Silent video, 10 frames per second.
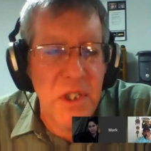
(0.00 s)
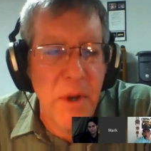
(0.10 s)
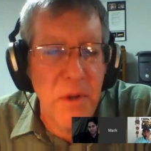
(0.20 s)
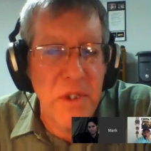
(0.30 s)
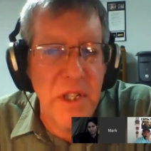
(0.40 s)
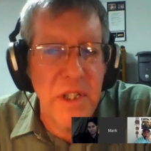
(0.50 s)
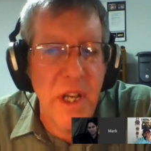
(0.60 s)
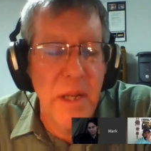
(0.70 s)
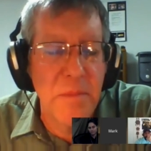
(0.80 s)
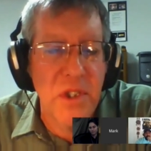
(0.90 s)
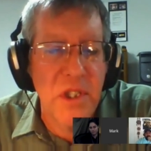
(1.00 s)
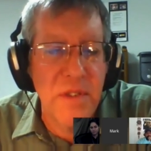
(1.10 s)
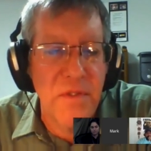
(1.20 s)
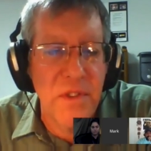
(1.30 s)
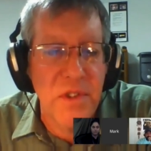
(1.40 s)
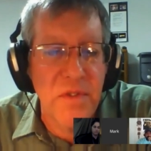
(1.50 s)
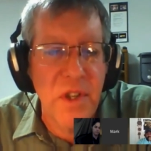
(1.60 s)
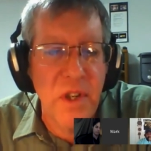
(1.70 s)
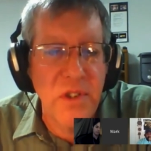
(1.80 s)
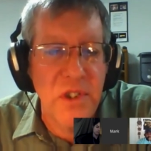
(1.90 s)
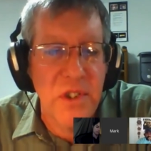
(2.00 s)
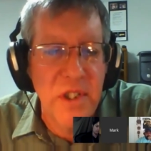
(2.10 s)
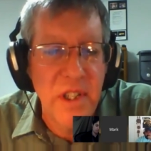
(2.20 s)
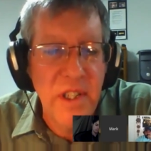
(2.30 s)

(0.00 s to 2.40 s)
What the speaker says: It's about 10 times the stiffness of tungsten,